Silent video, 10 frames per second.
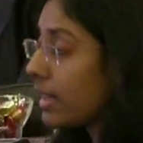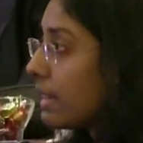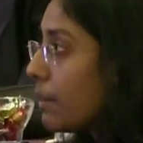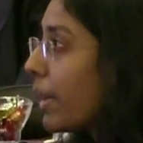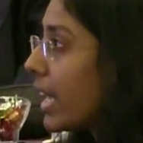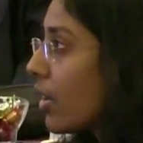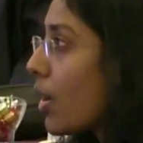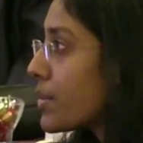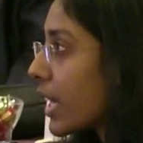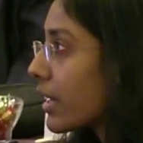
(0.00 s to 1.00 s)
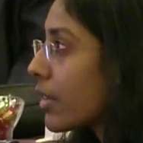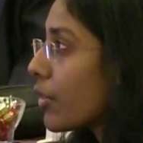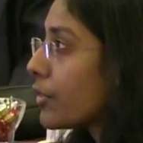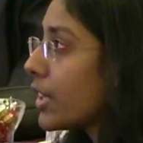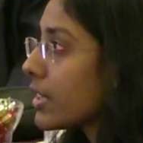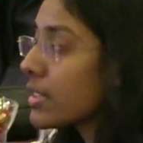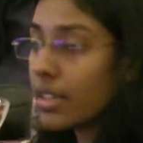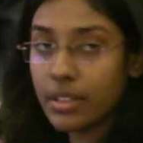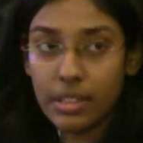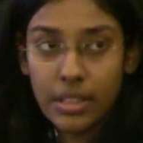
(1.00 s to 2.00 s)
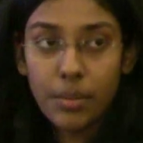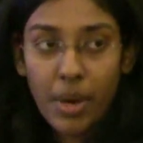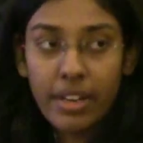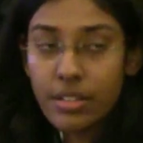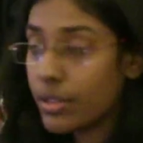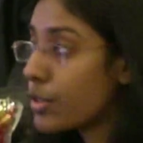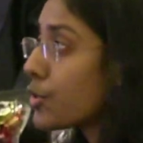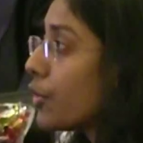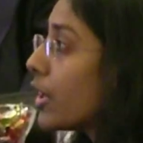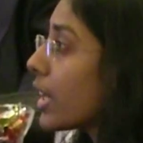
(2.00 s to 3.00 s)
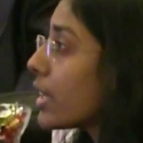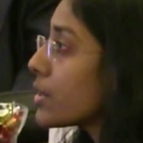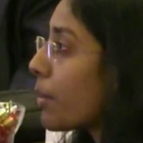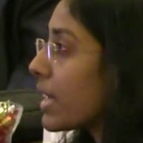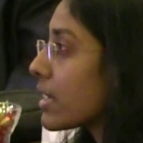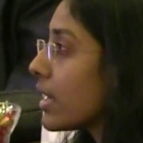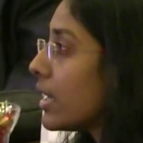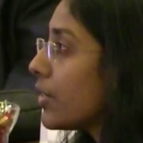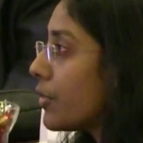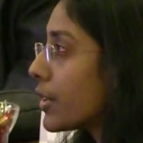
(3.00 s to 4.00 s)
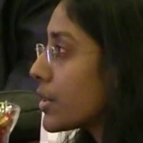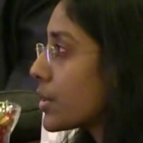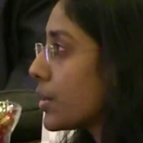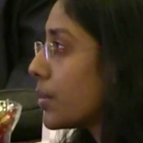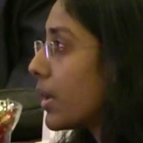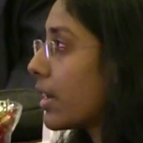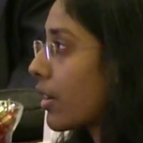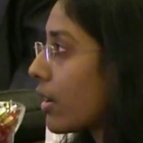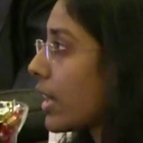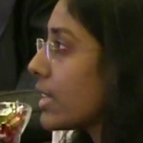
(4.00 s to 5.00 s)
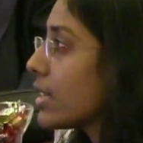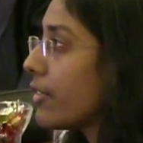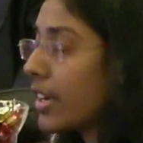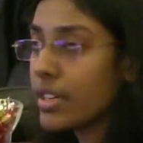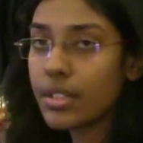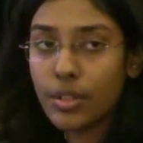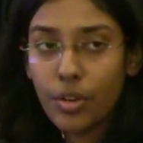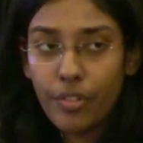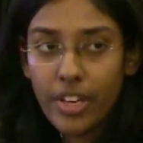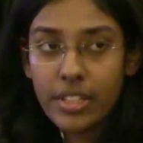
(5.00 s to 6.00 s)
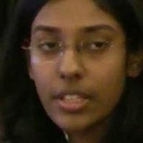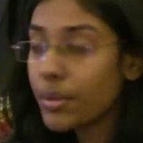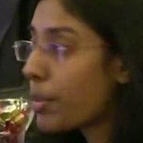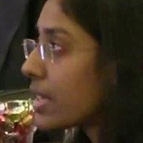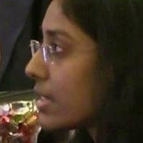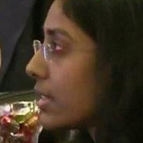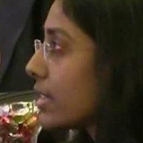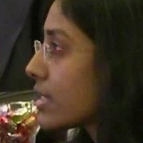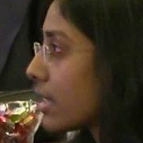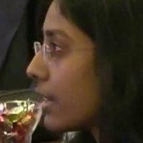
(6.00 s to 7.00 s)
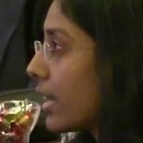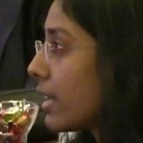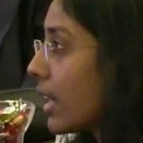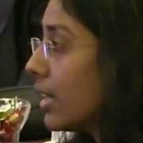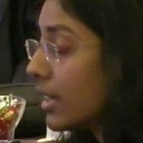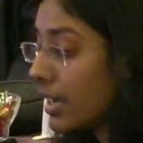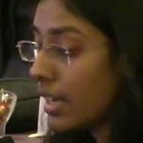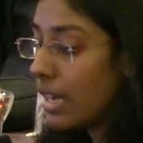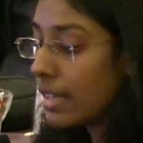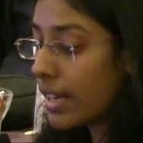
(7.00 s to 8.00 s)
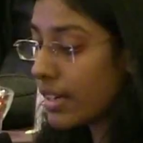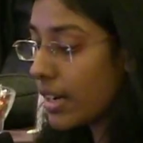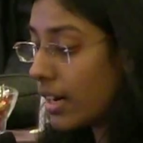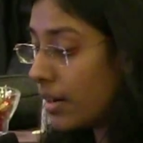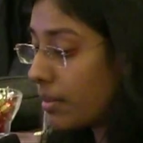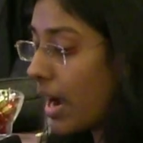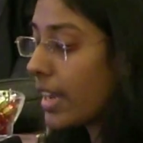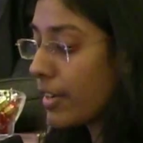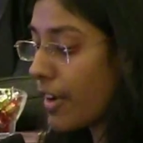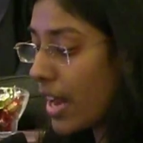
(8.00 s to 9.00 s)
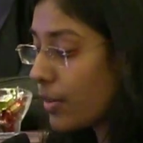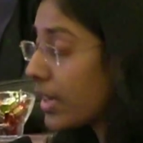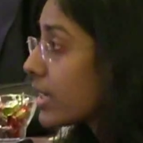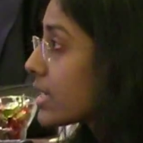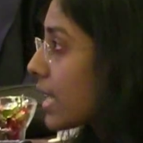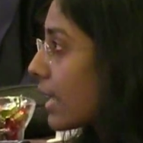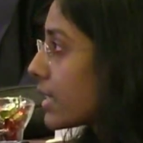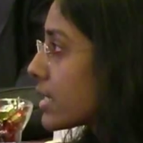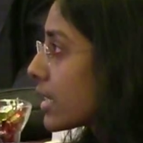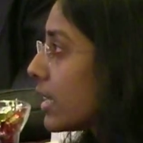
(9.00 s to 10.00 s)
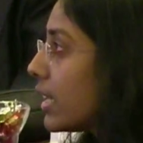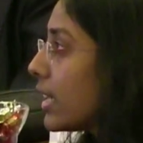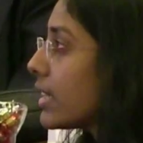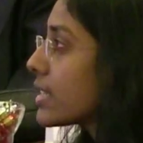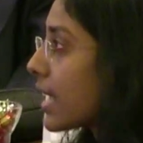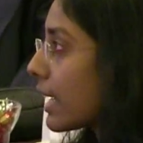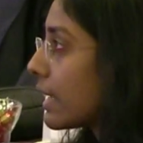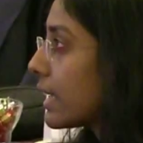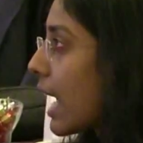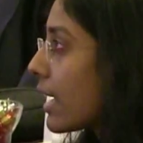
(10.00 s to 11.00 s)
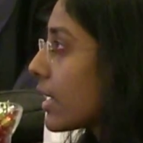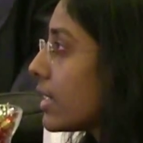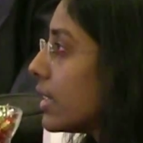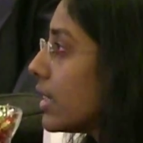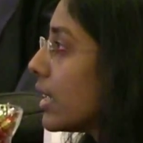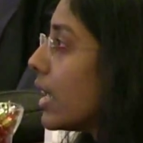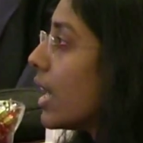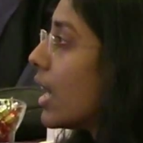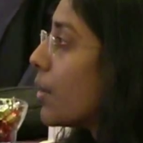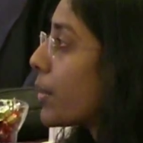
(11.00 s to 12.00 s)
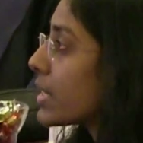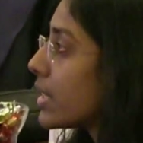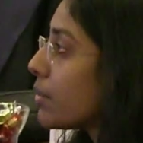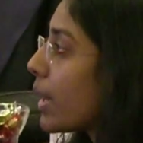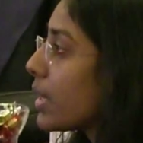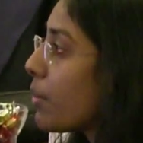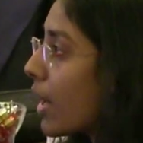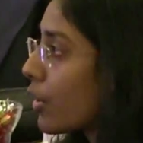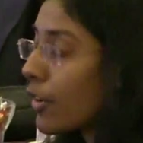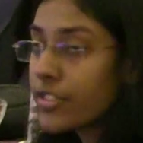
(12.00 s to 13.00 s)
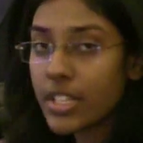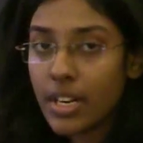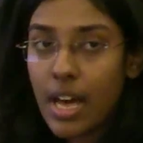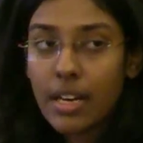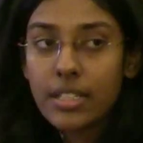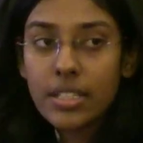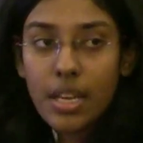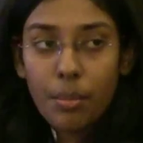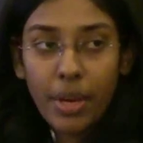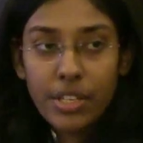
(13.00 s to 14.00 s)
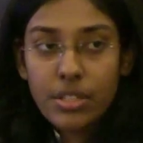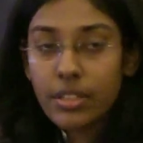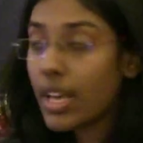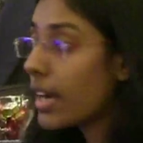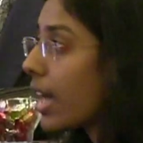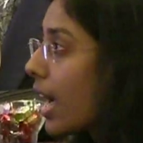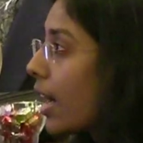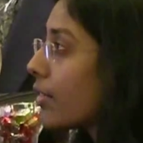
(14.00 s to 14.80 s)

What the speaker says: The main objective of my research work is basically first to recognize the various lithofacies present in the study area. Then I evaluated statistically the cyclic character present by the Markov chain analysis, and based on that I